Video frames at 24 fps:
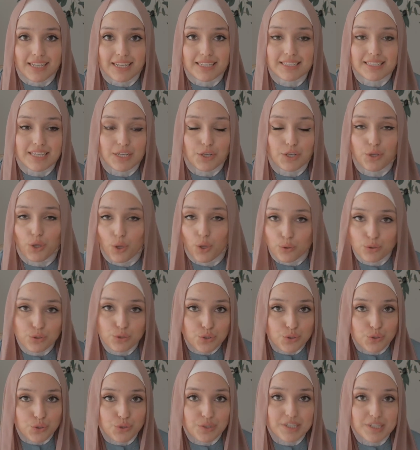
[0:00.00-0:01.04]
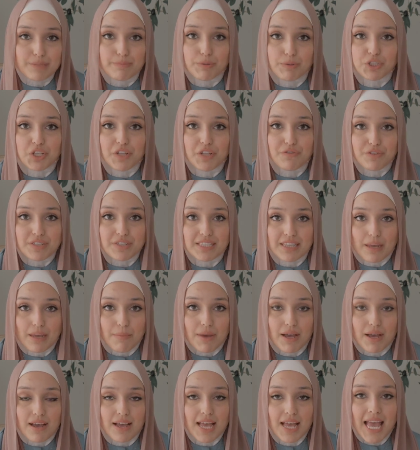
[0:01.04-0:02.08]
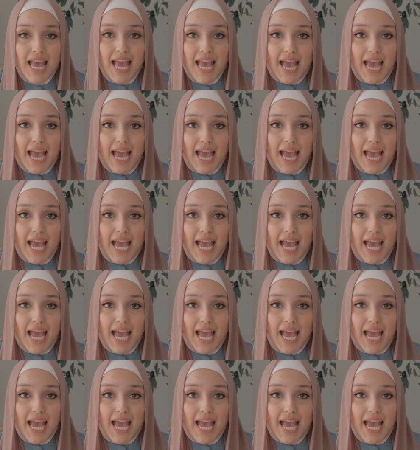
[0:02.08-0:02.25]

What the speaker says: It's a go-to, especially for summer,